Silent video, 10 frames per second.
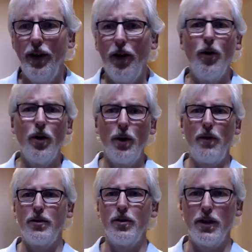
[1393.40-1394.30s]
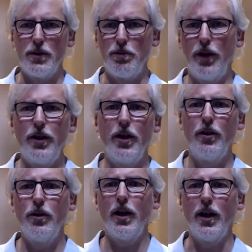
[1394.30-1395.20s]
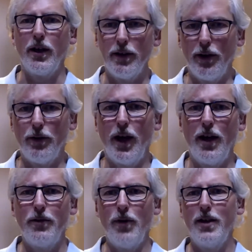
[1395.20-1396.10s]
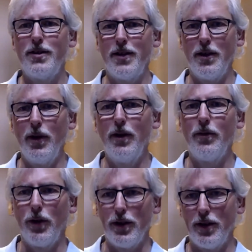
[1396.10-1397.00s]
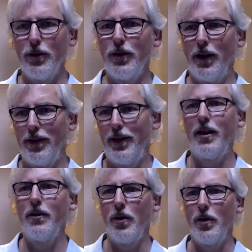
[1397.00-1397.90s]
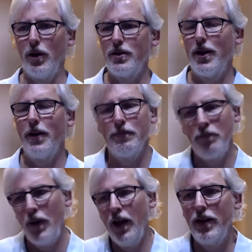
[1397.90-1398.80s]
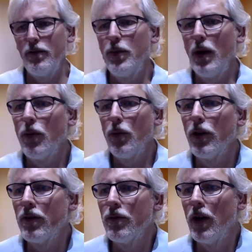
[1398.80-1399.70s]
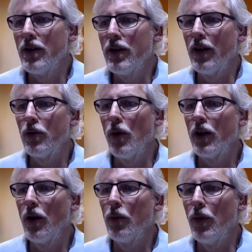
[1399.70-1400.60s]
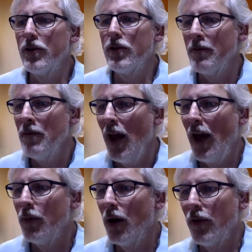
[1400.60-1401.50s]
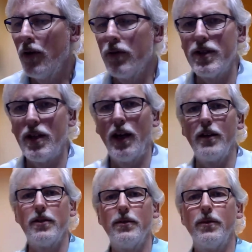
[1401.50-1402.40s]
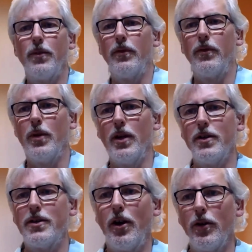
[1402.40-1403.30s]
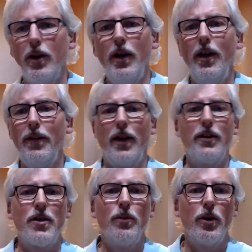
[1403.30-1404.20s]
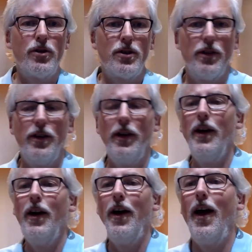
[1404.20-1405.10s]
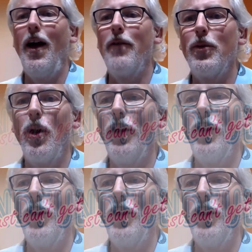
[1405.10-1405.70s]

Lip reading: All I'm ever doing is bloody unhooking. I don't get any rest in the middle of all this unhooking. Thank you very much. So different people work different ways. I think quite complementary. Anyway, I've overstayed a few minutes. So thanks so much, everyone.